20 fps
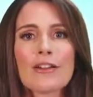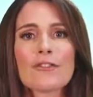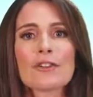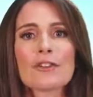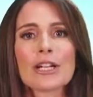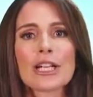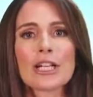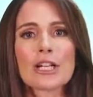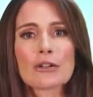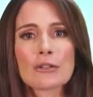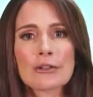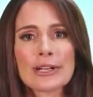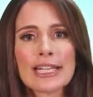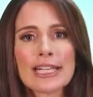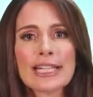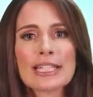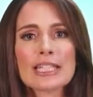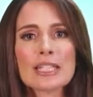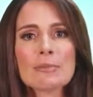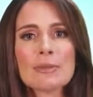for an
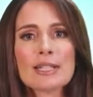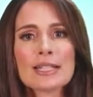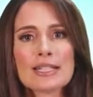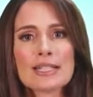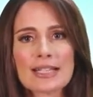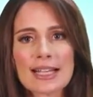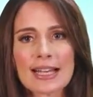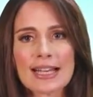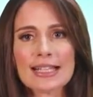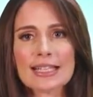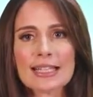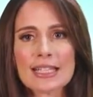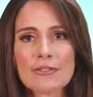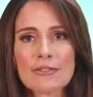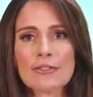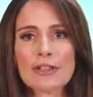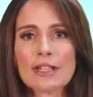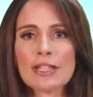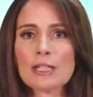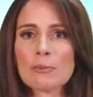ingredient to be
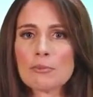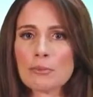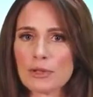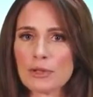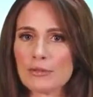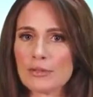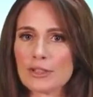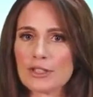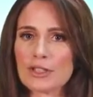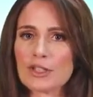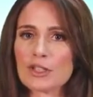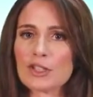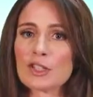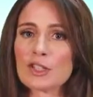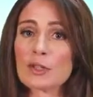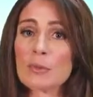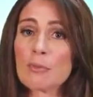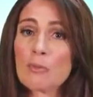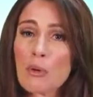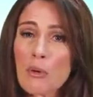scientifically proven to
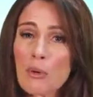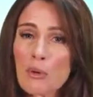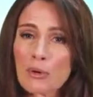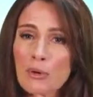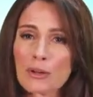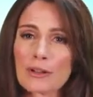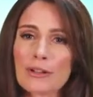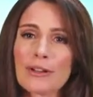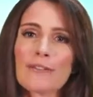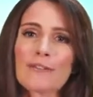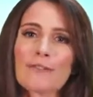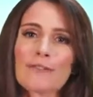support